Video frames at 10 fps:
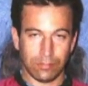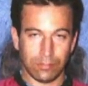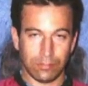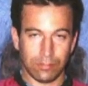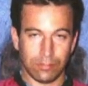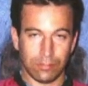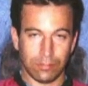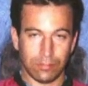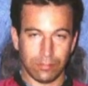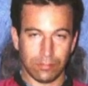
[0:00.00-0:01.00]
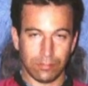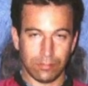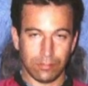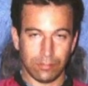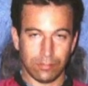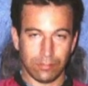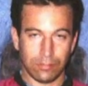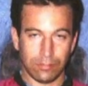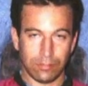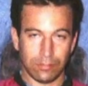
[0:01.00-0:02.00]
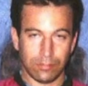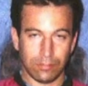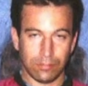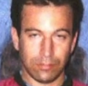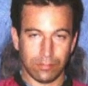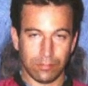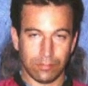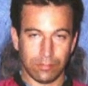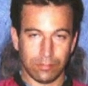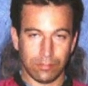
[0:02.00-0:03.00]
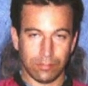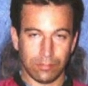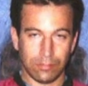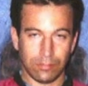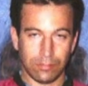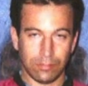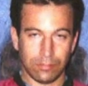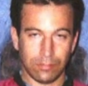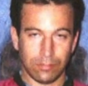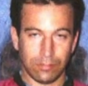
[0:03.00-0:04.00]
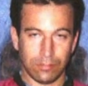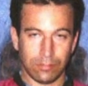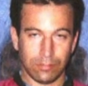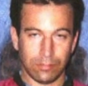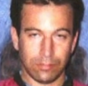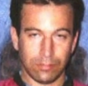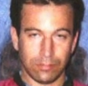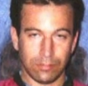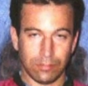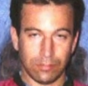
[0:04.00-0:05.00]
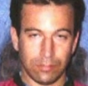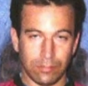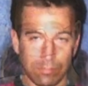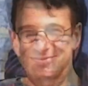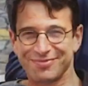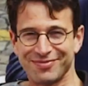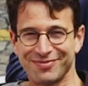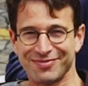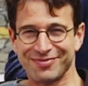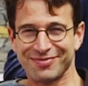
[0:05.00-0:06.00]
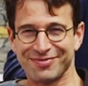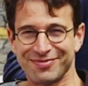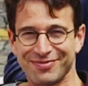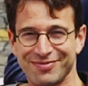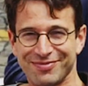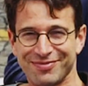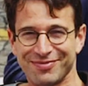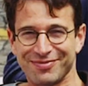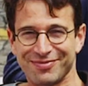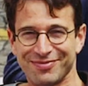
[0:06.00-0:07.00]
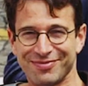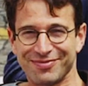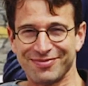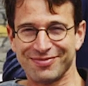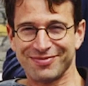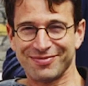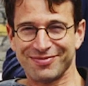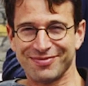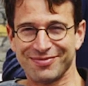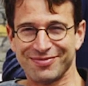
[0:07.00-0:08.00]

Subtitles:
No words are spoken by the person on screen.